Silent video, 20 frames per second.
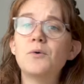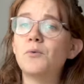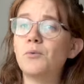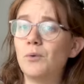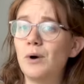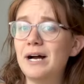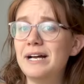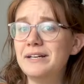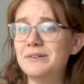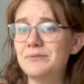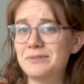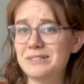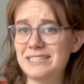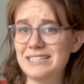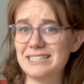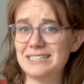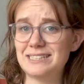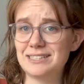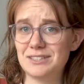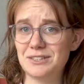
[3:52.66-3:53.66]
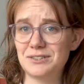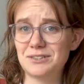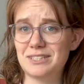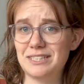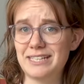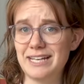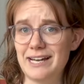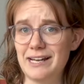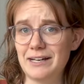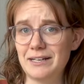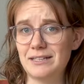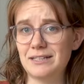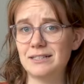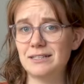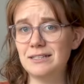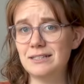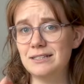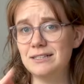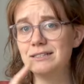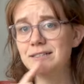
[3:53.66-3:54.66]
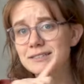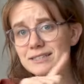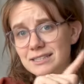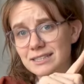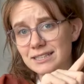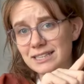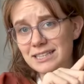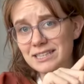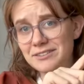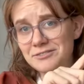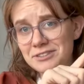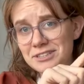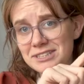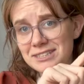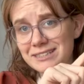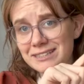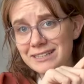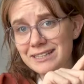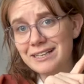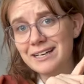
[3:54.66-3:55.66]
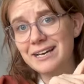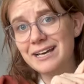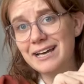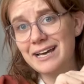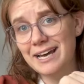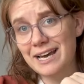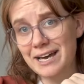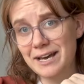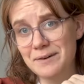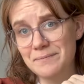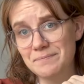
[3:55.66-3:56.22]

What we need to do today, sleeves, hem,